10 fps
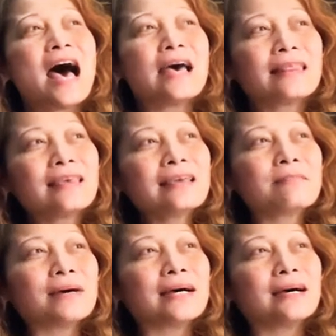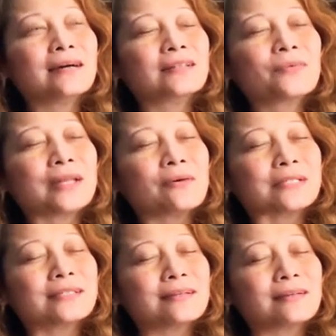I think about when I
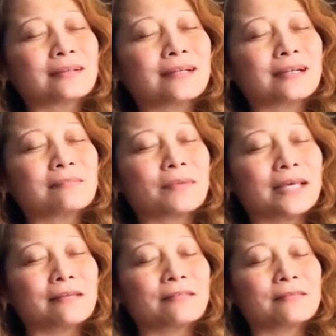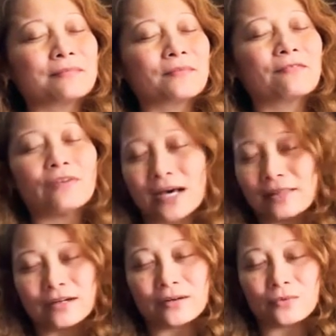was younger and my
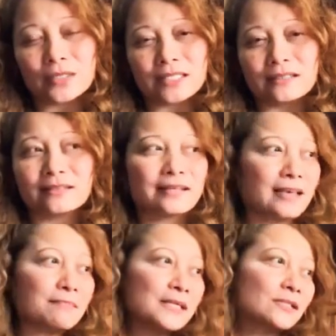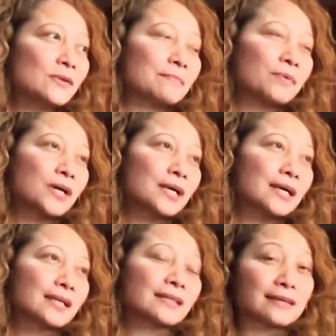father would take me to a
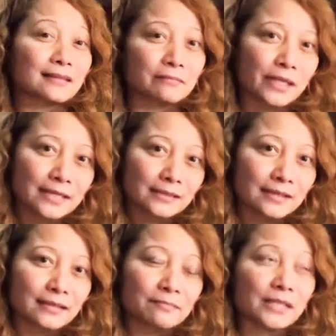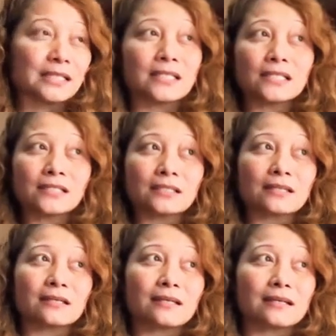park like the Plaza
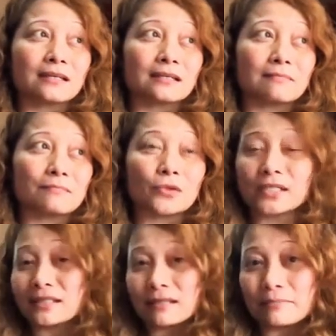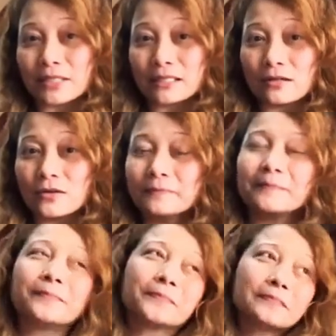Independencia and Fort San Pedro
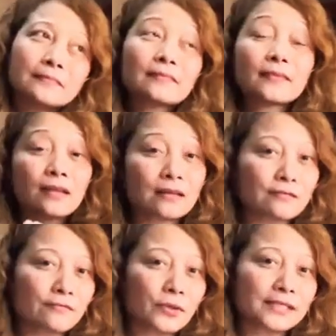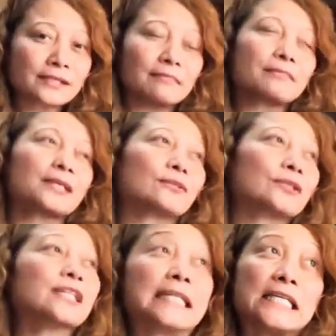
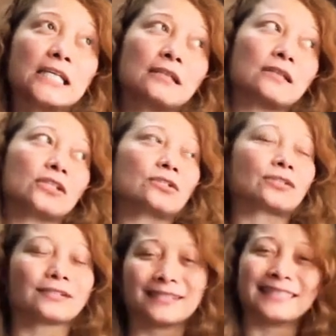in English.